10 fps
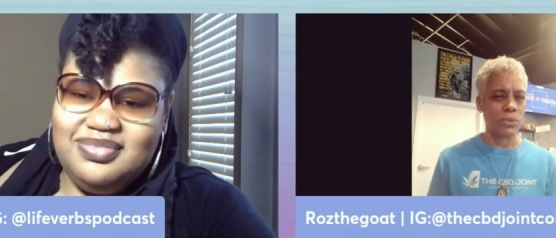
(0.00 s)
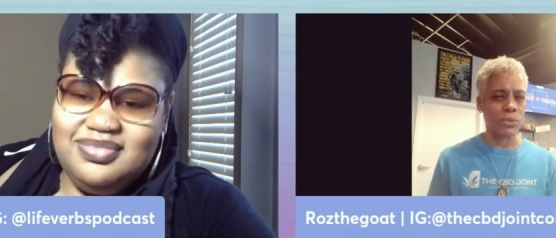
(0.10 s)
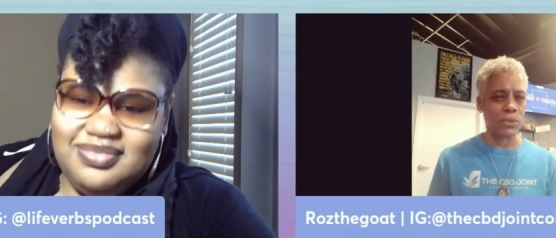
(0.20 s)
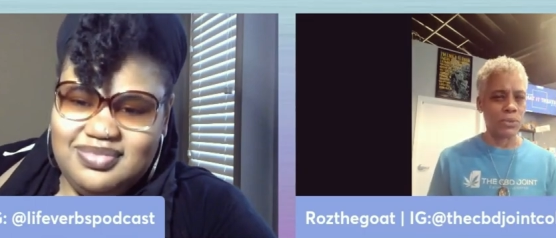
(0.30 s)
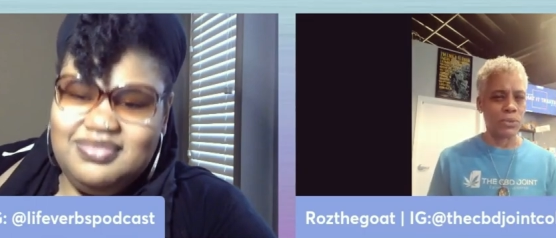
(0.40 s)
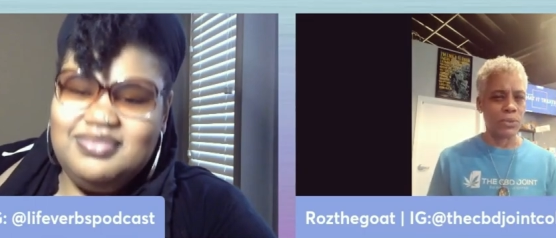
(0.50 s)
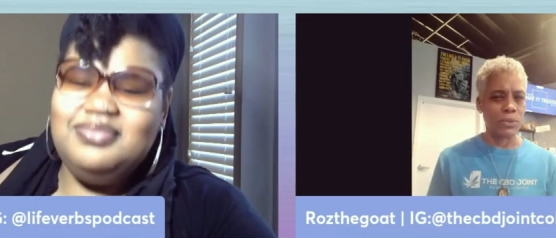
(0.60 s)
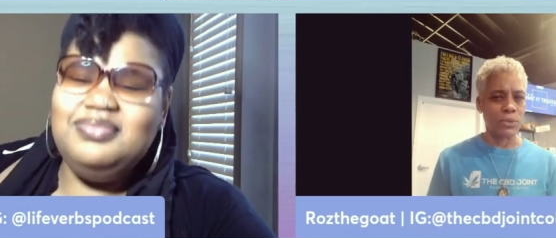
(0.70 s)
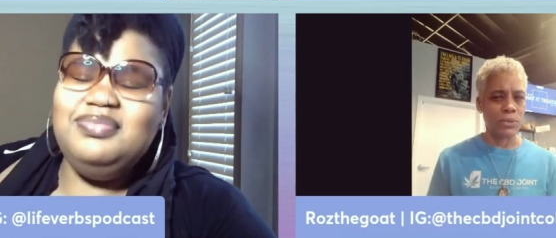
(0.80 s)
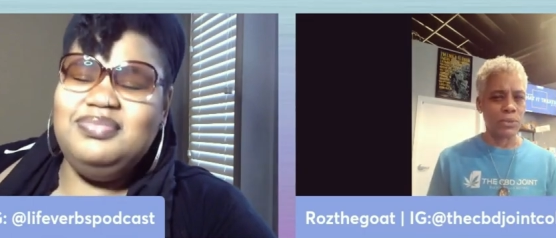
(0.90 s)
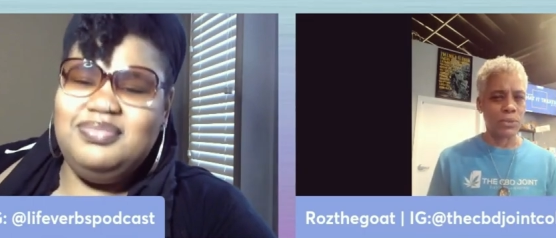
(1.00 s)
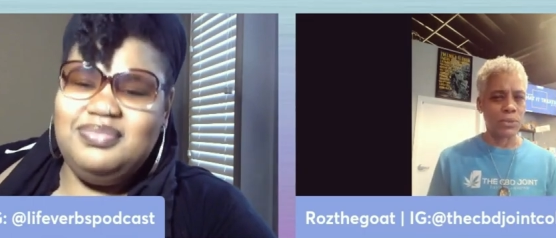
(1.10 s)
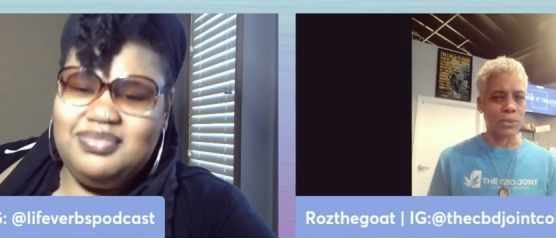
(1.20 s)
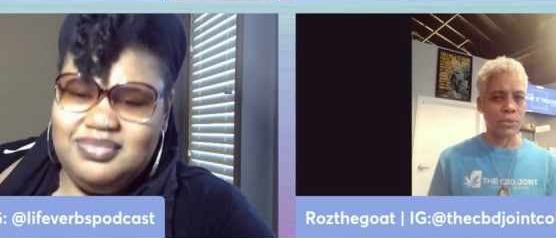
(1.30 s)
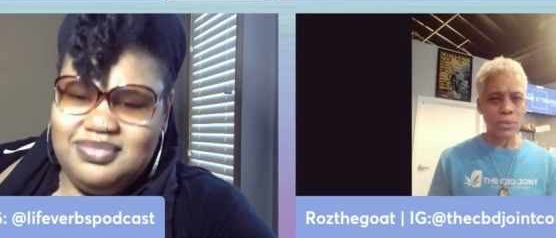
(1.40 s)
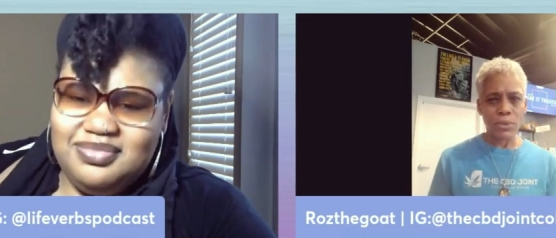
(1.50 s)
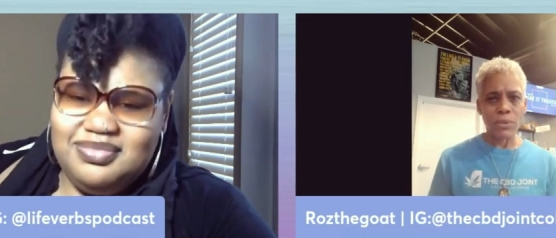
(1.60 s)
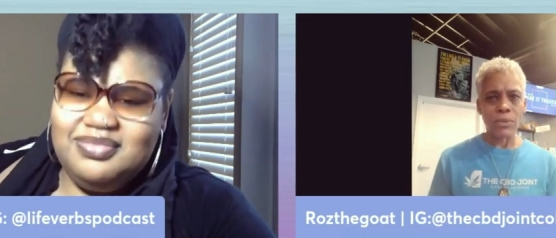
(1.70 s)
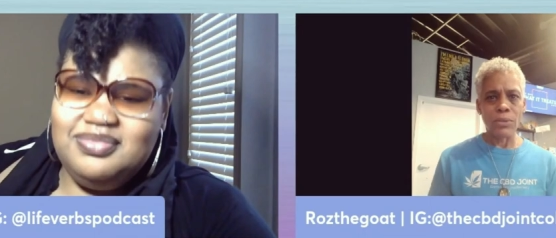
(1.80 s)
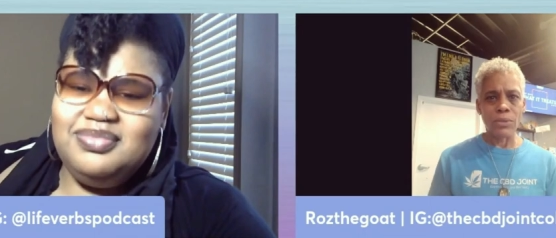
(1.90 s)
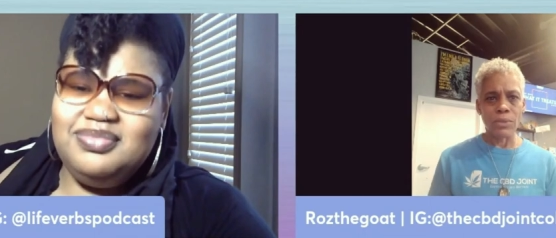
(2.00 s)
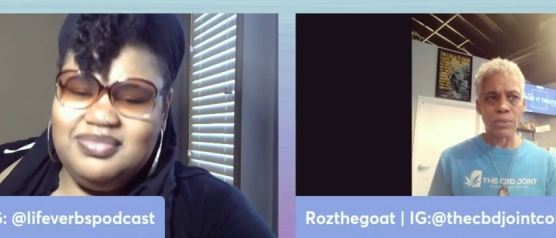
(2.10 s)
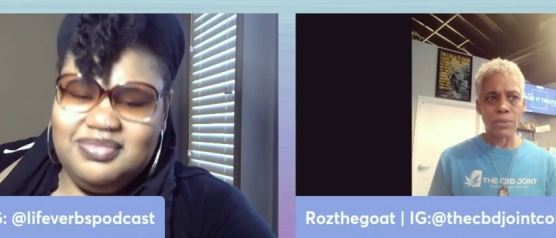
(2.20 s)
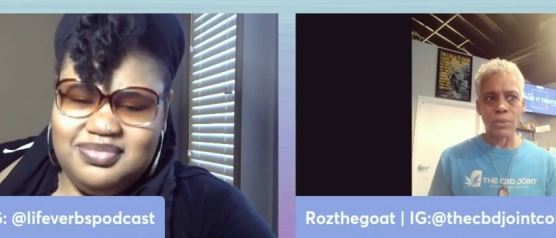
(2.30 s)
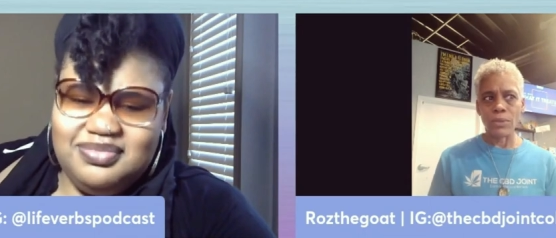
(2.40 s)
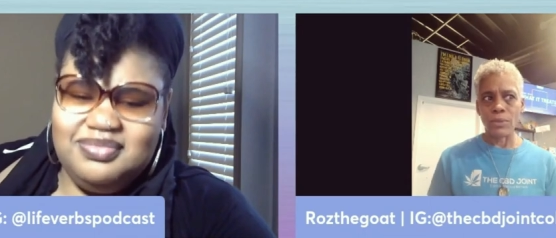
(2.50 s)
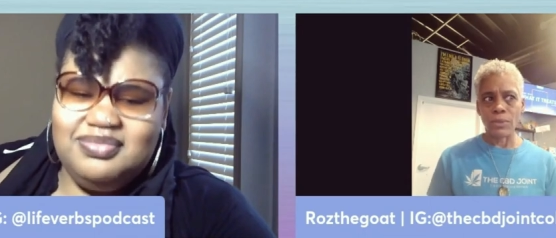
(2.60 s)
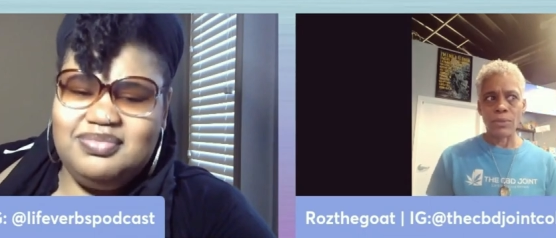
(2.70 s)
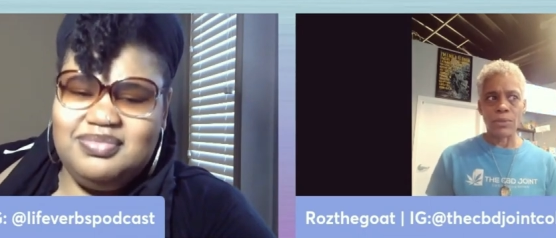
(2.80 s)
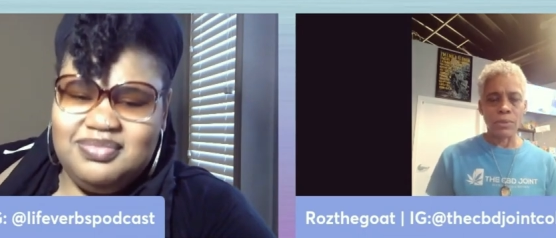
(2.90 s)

Nobody speaks.